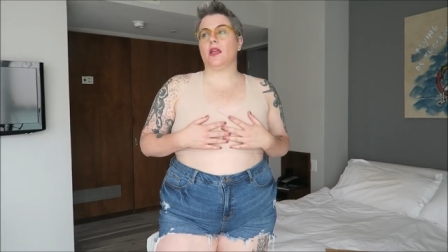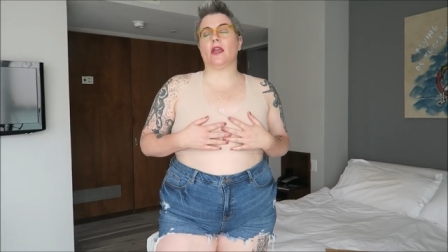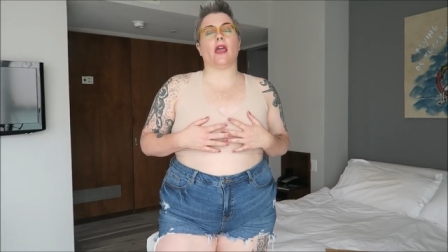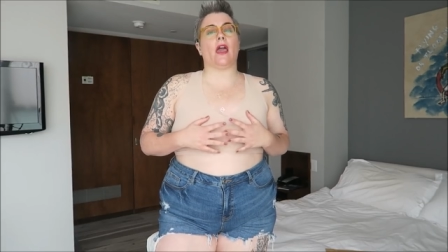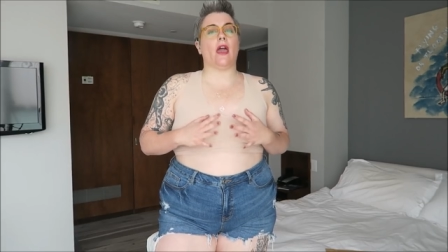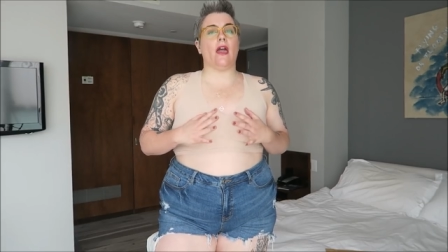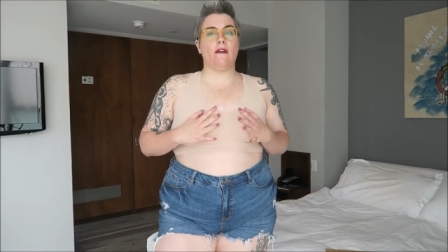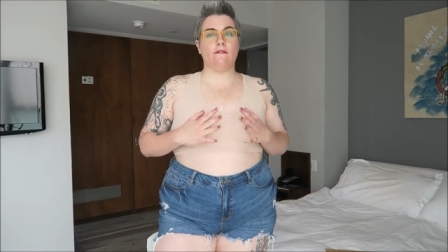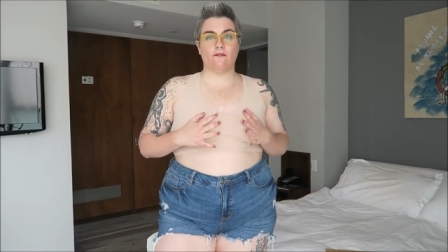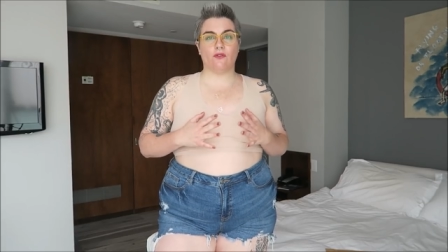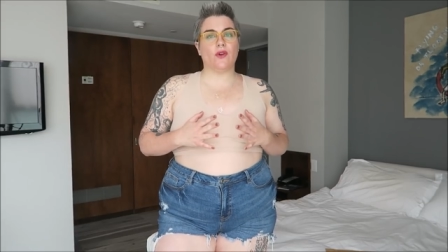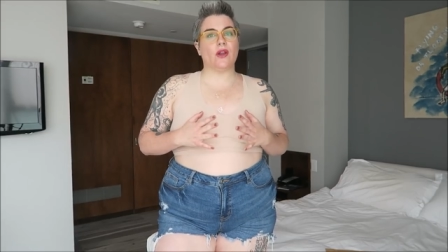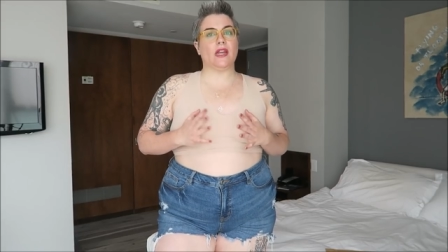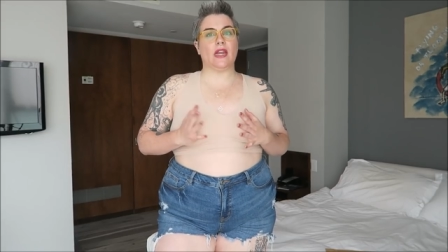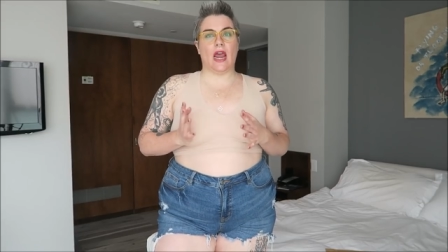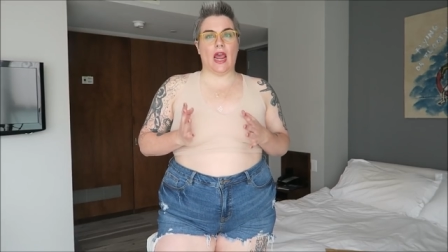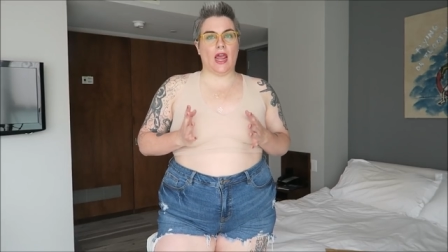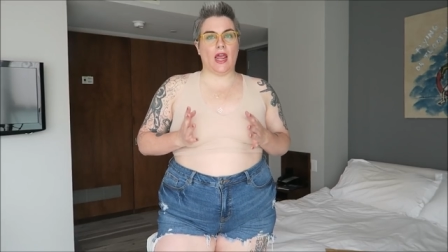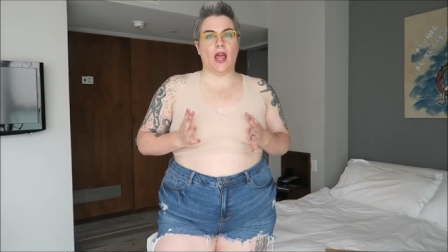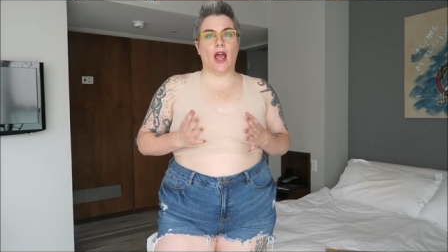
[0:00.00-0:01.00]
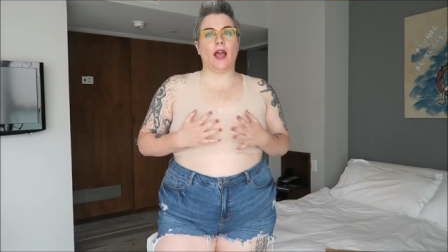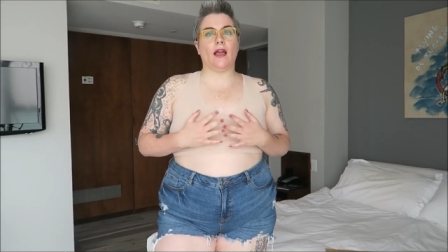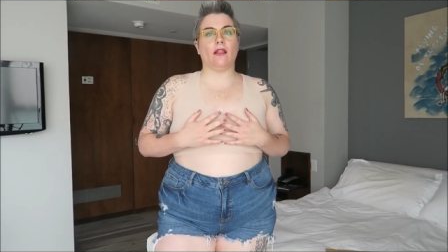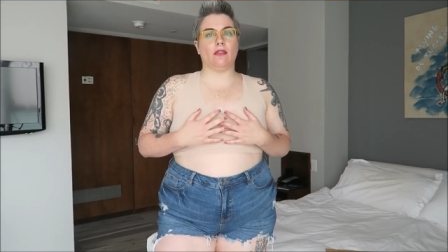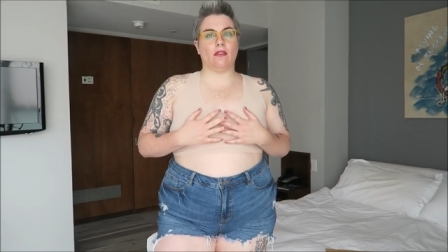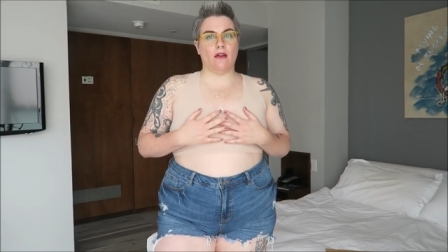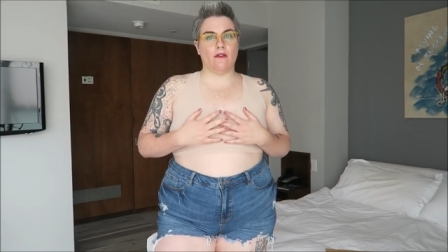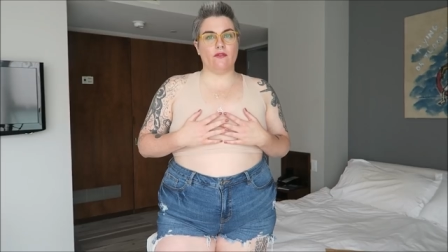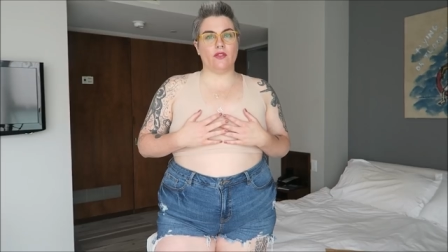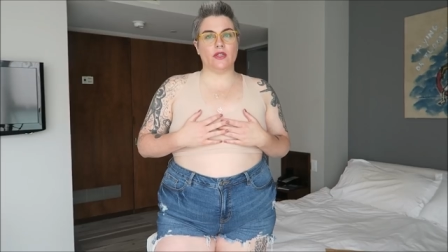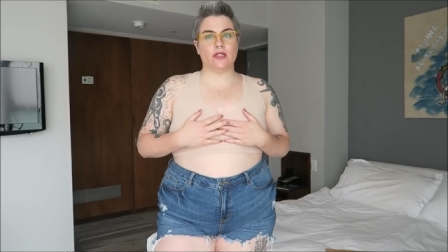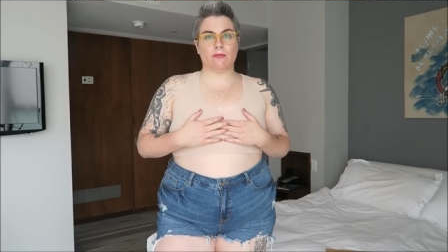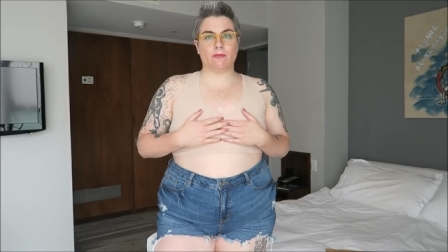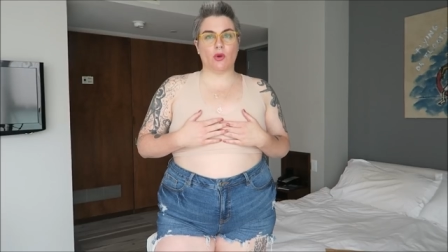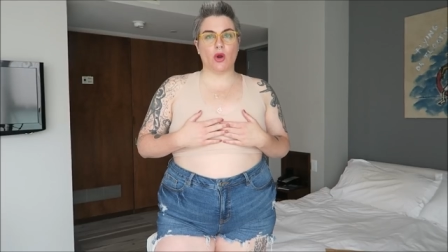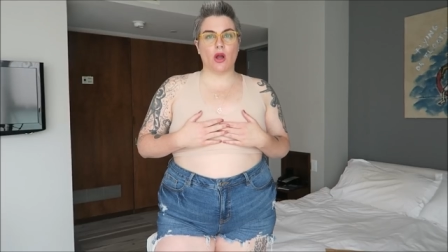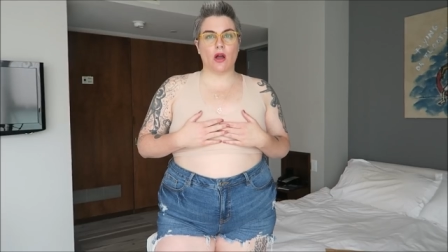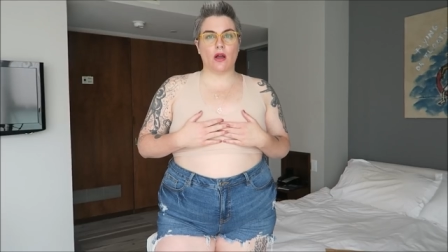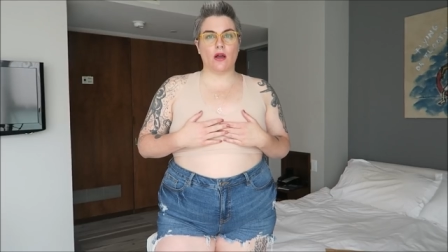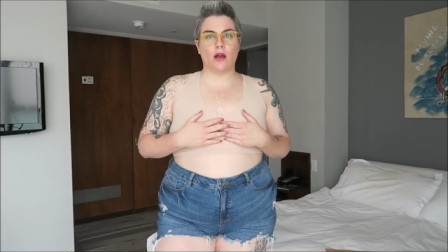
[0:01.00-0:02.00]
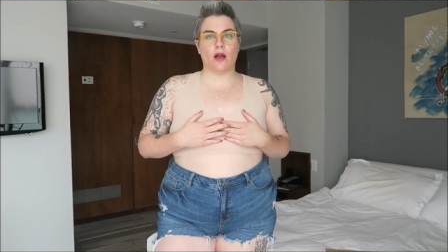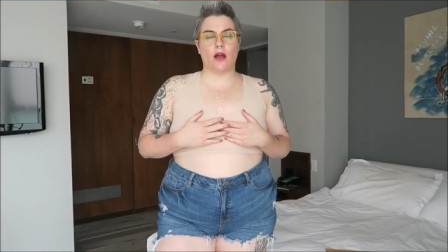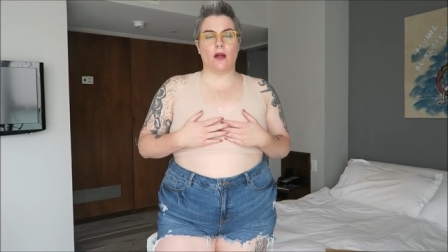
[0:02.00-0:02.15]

like every day. I love this bra.